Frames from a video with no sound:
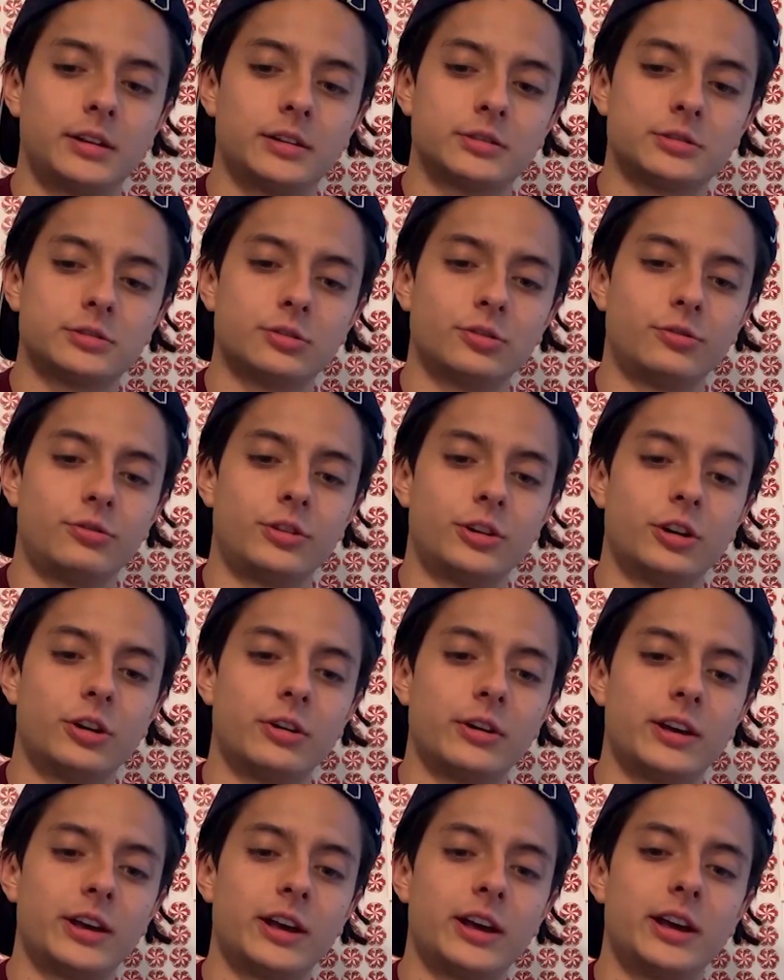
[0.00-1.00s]
So if we go
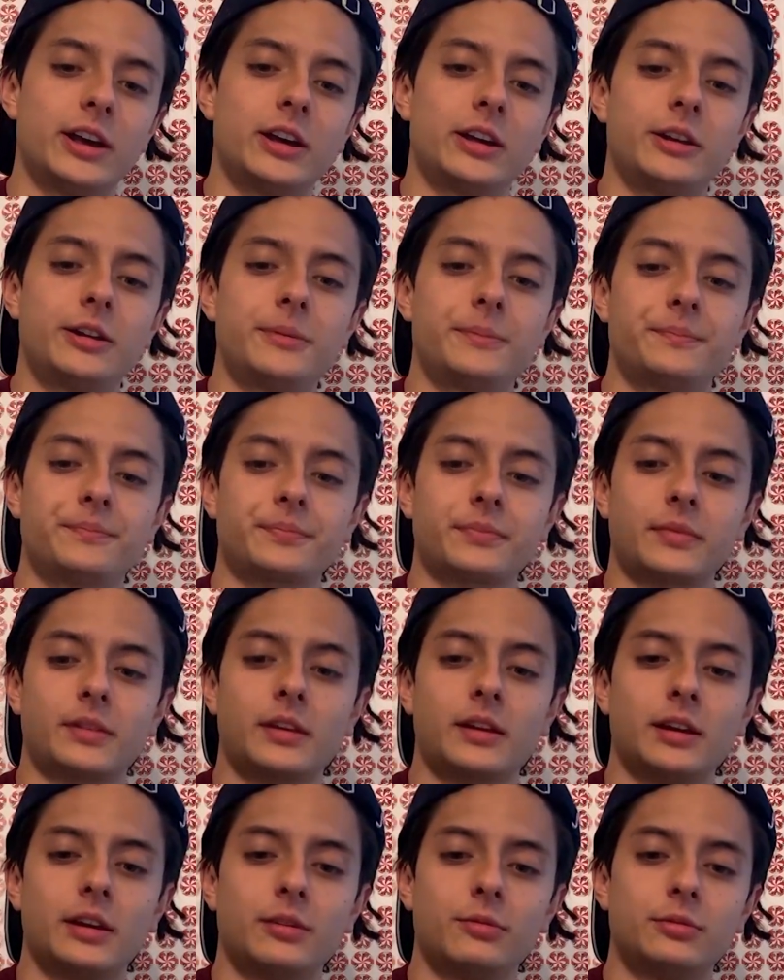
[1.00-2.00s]
ahead
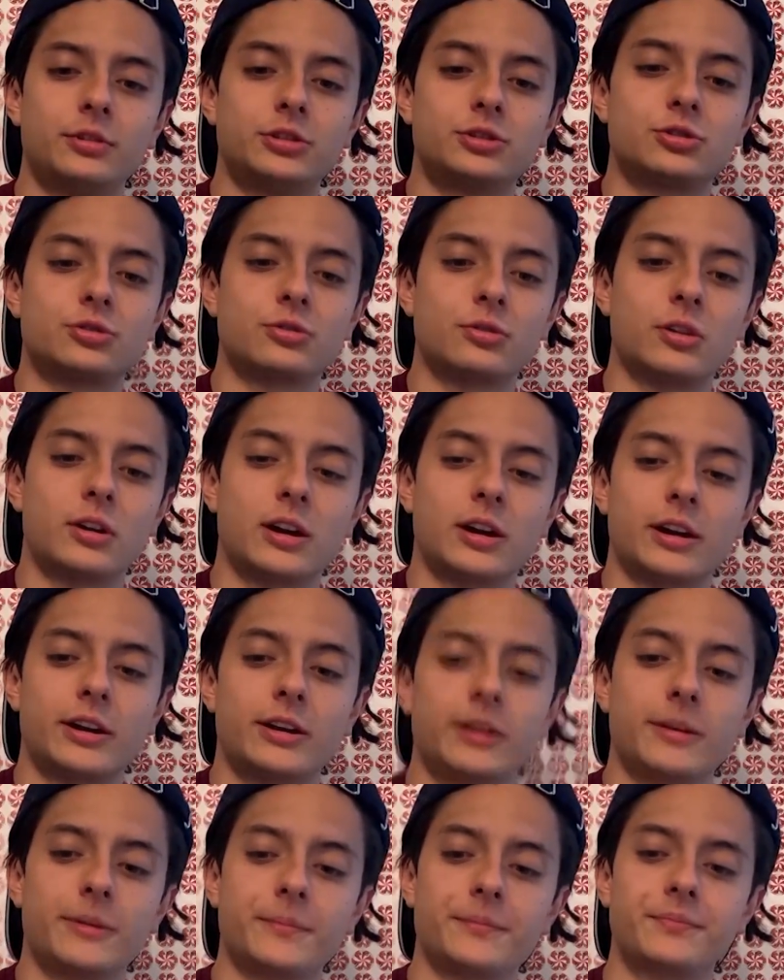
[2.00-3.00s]
and we try
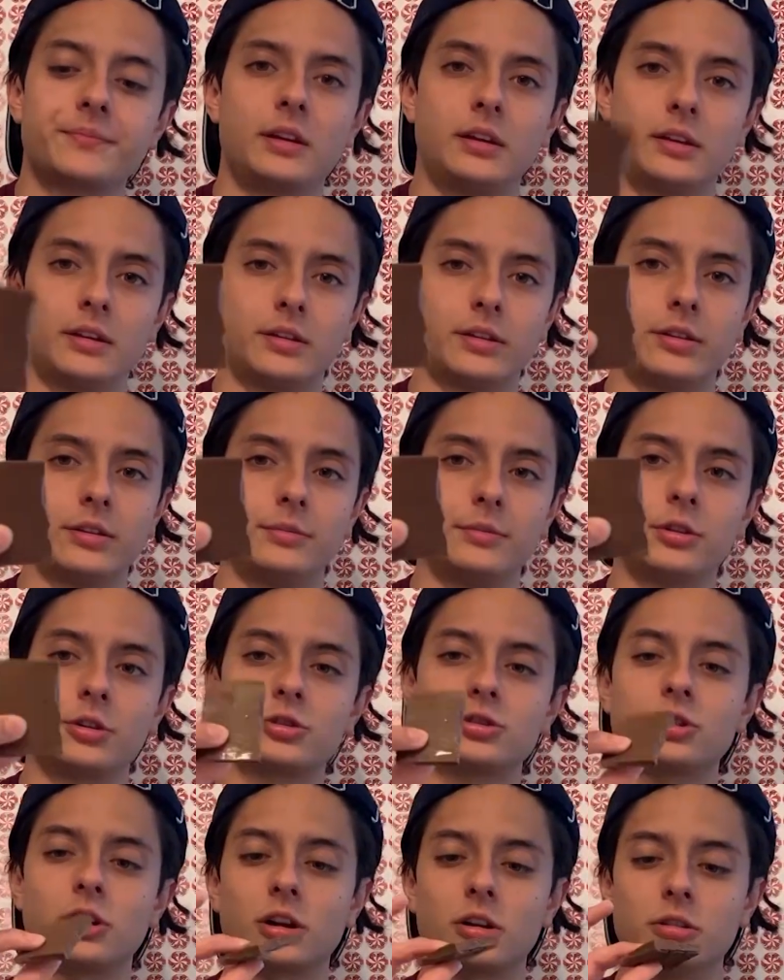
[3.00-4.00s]
the
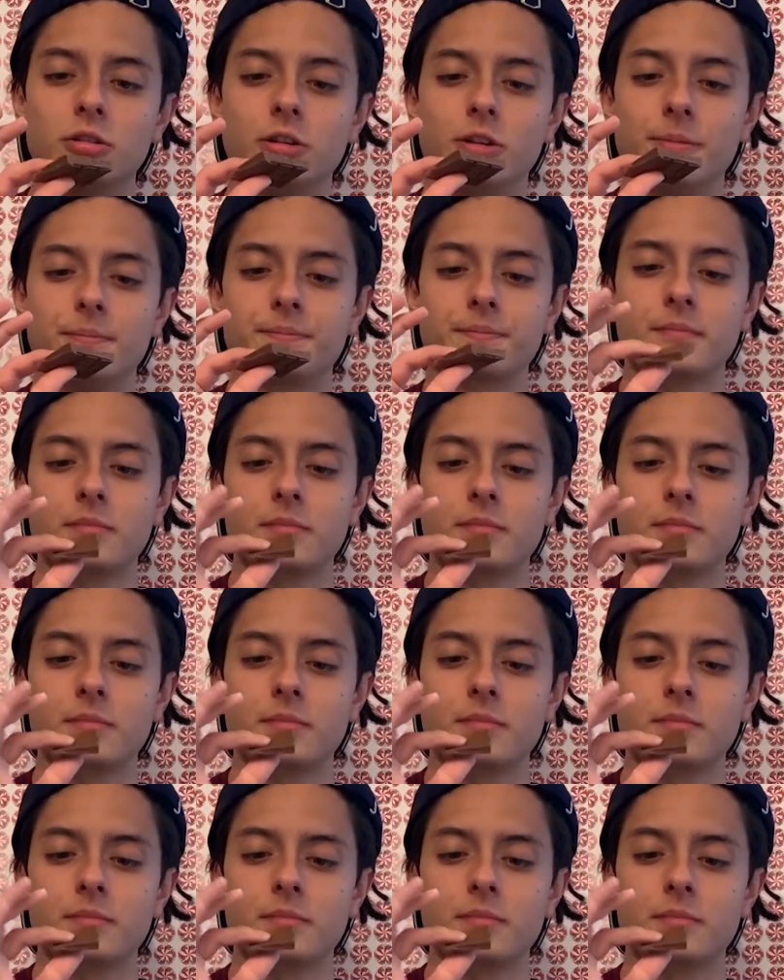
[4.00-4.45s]
milk chocolate.